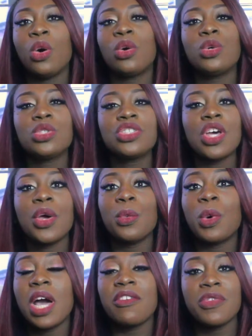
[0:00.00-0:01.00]
Also,
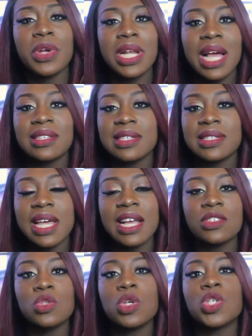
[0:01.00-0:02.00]
what I've realized is that
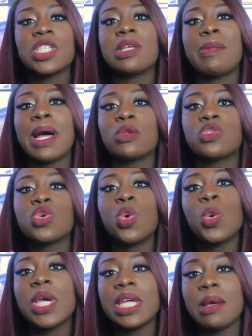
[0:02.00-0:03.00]
it's not just about
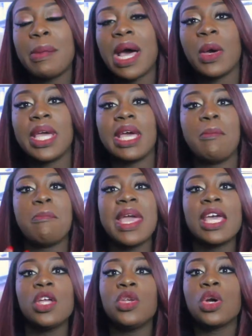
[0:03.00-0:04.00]
talking about it and
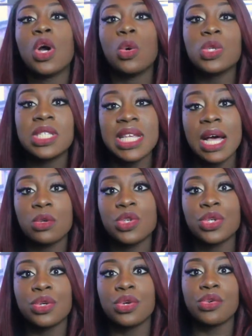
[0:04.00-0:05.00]
making your goals
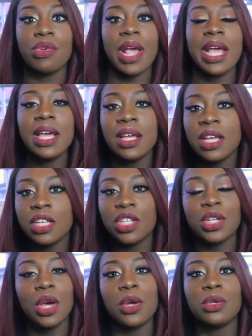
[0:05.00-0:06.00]
sound great,
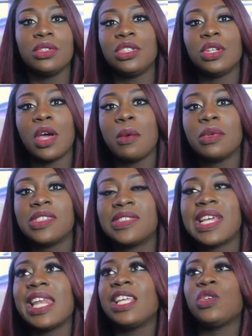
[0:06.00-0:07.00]
you know,
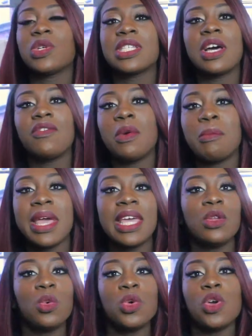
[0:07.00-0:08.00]
selling yourself and
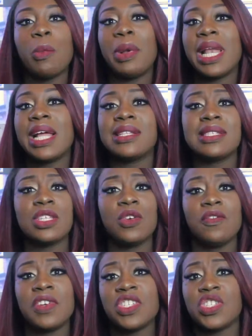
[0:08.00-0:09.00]
making all your plans and
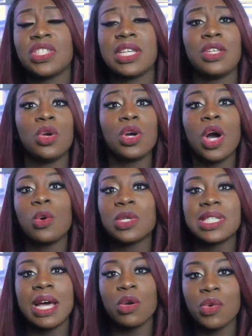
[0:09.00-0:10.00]
your visions and your
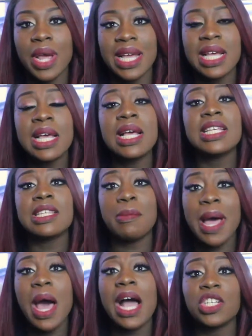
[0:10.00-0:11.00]
goals sound great. It's
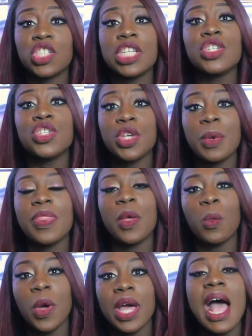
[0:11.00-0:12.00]
about actually doing
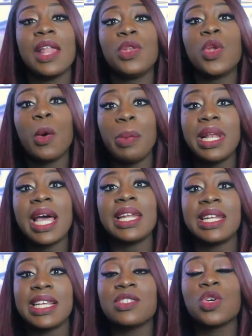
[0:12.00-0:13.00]
the work, and not
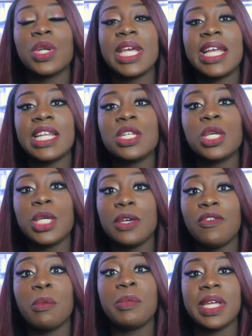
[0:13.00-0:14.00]
planning is going to hinder you
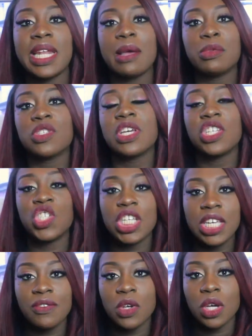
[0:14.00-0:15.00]
from being able to
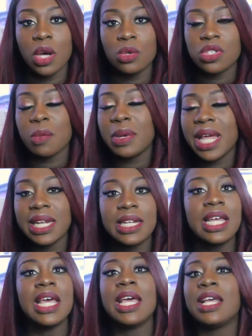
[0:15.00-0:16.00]
achieve your goals. So
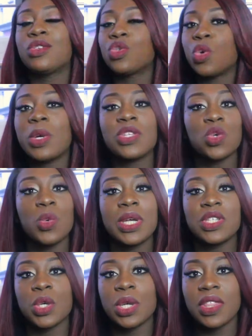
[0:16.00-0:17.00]
planning is
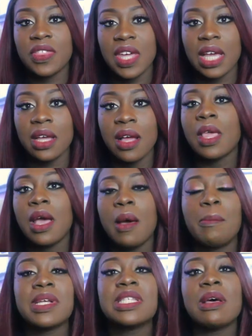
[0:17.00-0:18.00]
always a good thing.
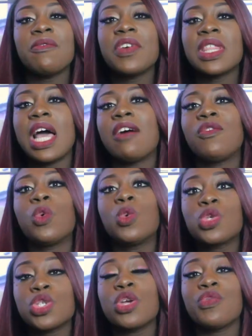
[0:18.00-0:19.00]
But something that I've
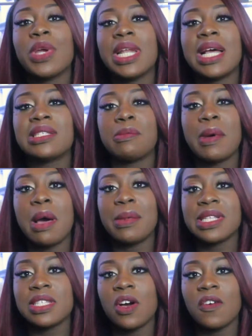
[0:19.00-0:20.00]
also realized about
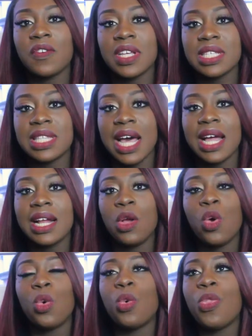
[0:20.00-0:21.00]
myself is
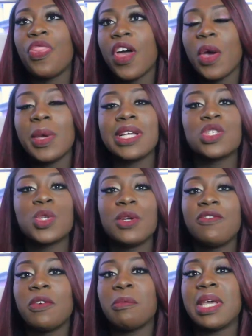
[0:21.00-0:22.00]
that although it's
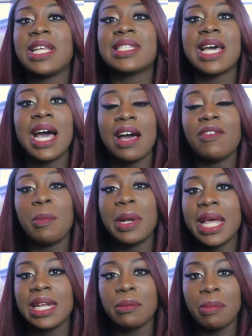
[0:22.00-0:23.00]
good for me to have a
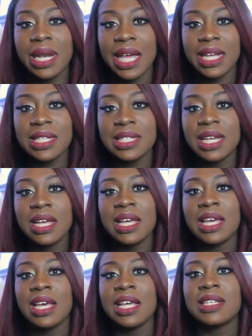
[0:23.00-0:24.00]
plan in place,
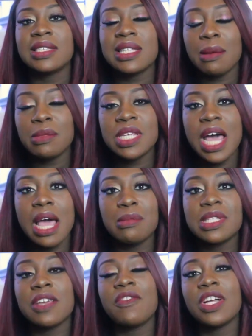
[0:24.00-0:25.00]

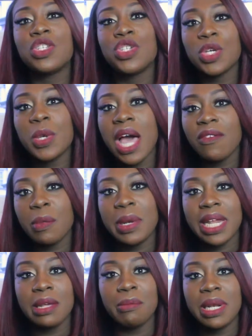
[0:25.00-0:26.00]
sometimes if I do have a
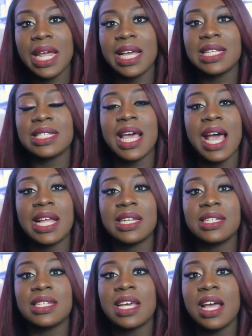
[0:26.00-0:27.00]
plan in place
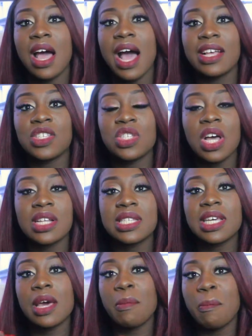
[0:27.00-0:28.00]
and I start
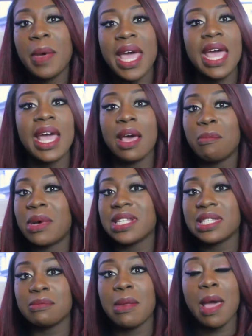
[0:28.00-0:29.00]
to compare my
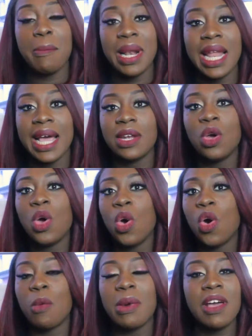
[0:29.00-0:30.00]
plan
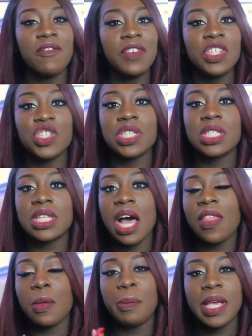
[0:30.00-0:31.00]
or my visions
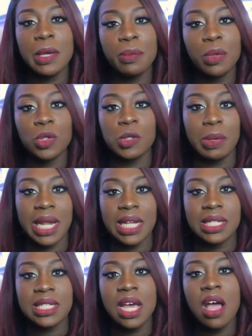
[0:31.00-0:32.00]
to other people's
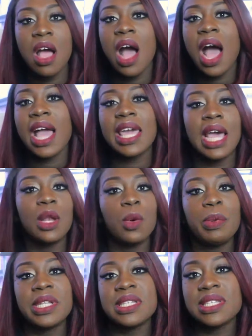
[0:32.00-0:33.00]
plans, I get a little
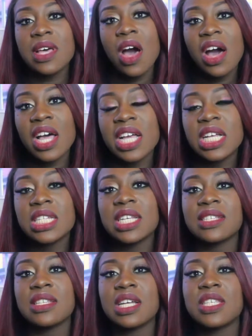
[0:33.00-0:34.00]
bit disheartened. I
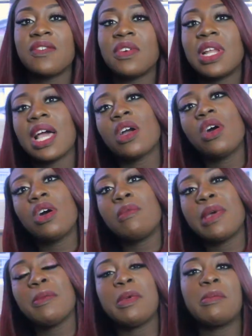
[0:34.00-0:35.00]
start to feel like, oh,
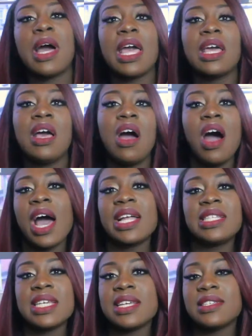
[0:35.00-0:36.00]
maybe my
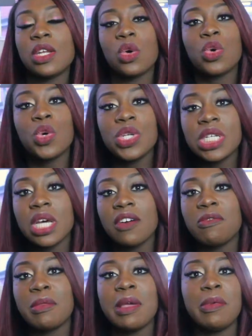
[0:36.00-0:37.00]
ideas are not good
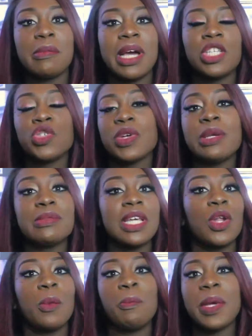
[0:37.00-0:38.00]
enough, maybe my dreams are
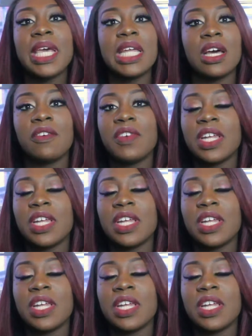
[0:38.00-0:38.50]
not big enough.